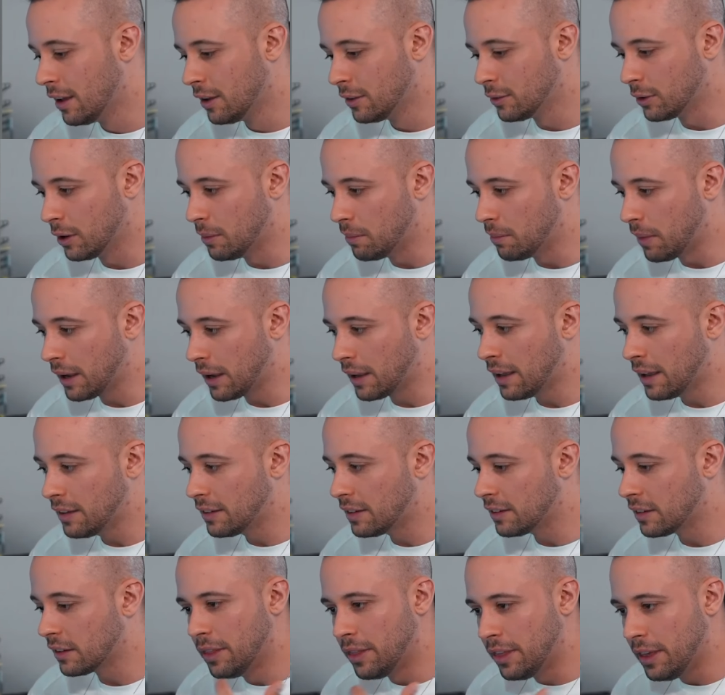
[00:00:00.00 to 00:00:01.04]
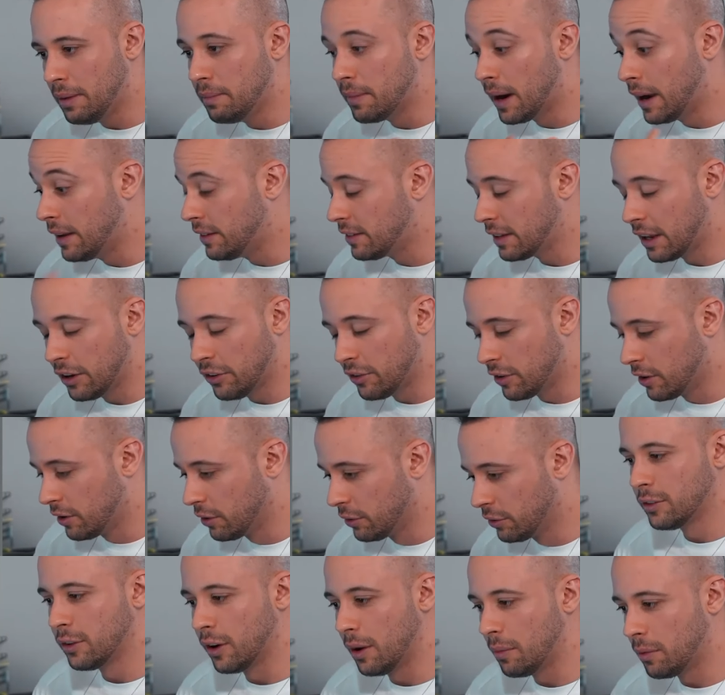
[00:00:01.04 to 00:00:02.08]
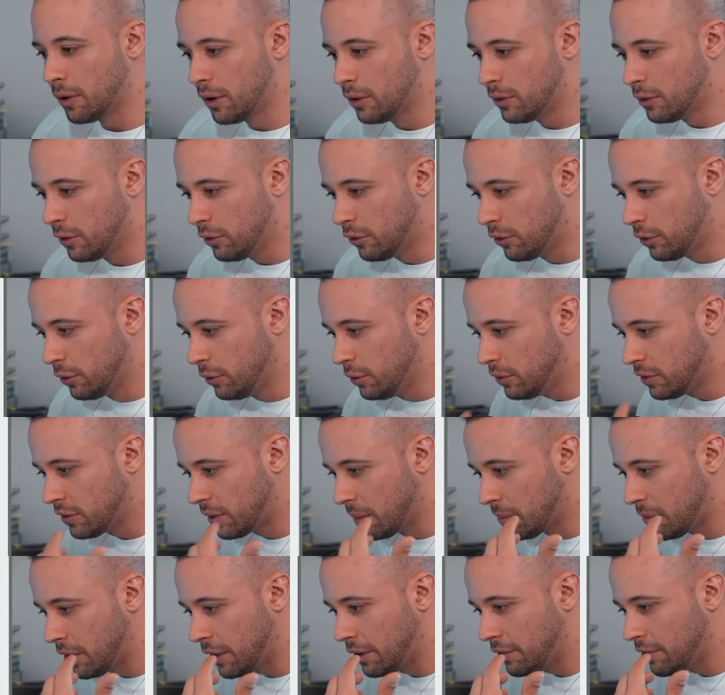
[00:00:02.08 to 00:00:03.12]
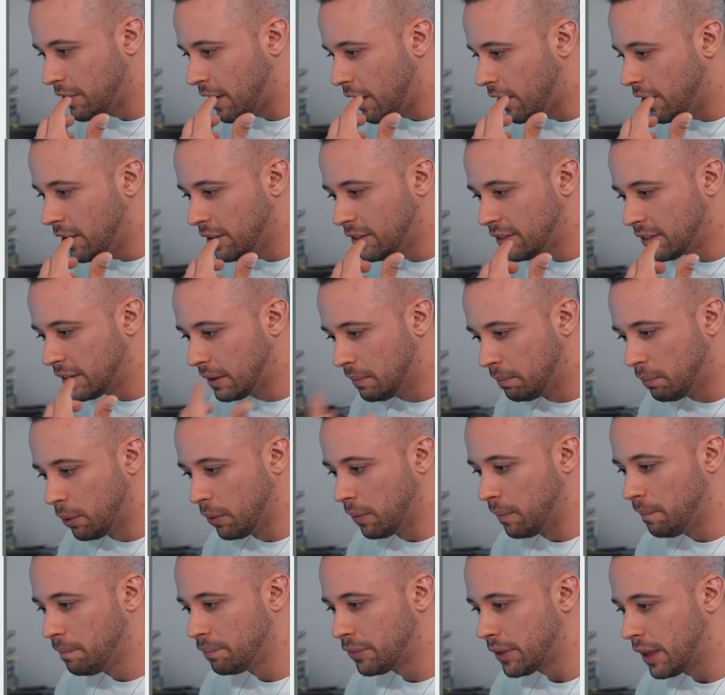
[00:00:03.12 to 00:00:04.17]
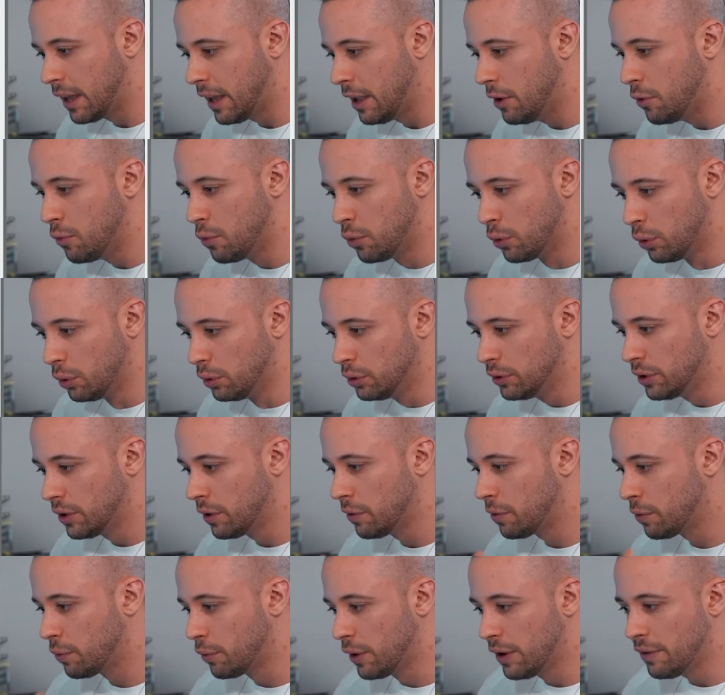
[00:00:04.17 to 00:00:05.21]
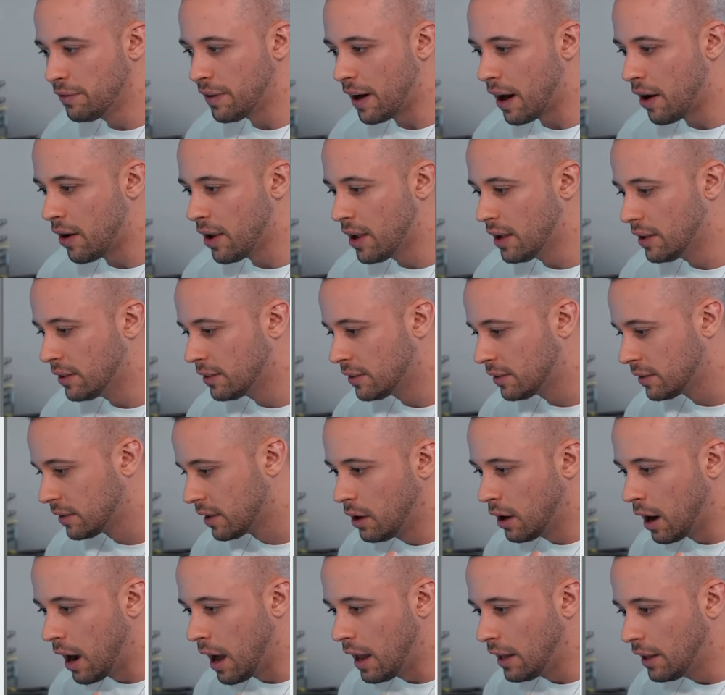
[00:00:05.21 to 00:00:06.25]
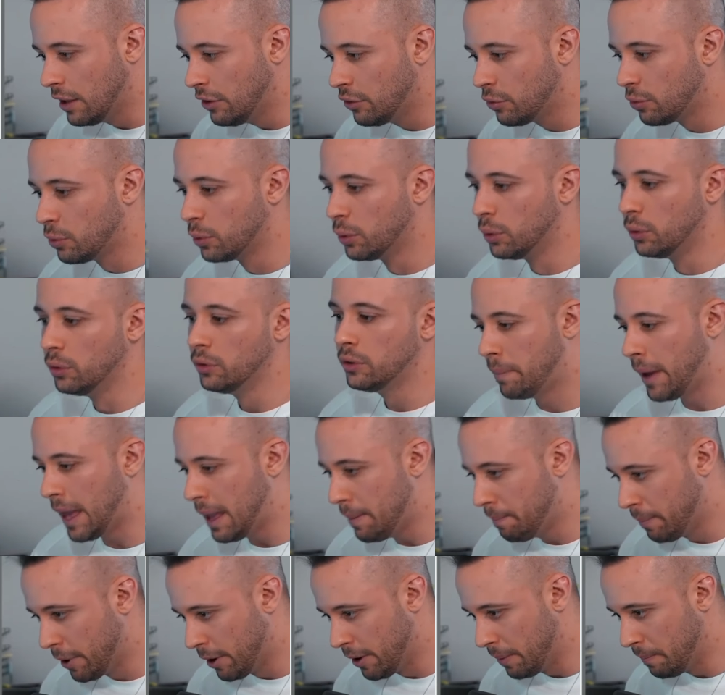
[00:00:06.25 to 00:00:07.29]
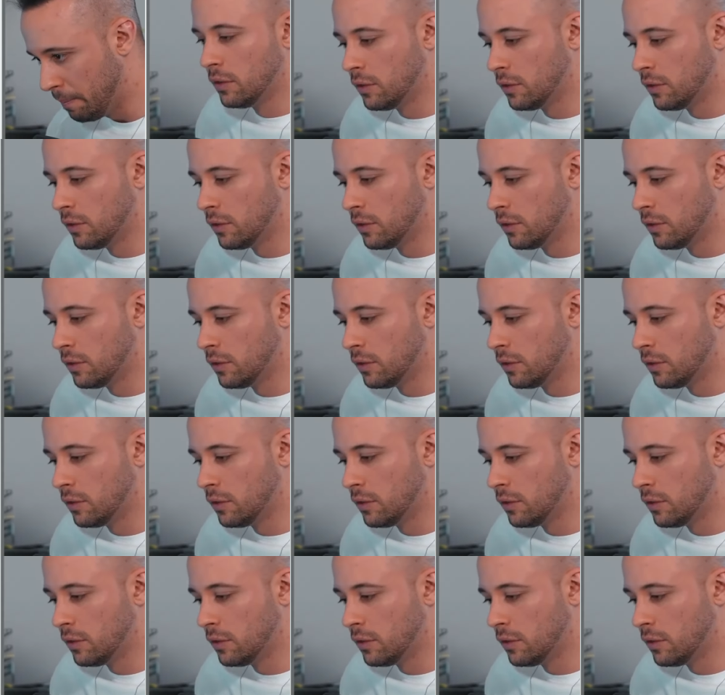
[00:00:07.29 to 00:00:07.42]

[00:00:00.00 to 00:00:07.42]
So in my case, it's the mindset journal. So I'm going to choose something very simple, a ruled 3 variants college ruled paper.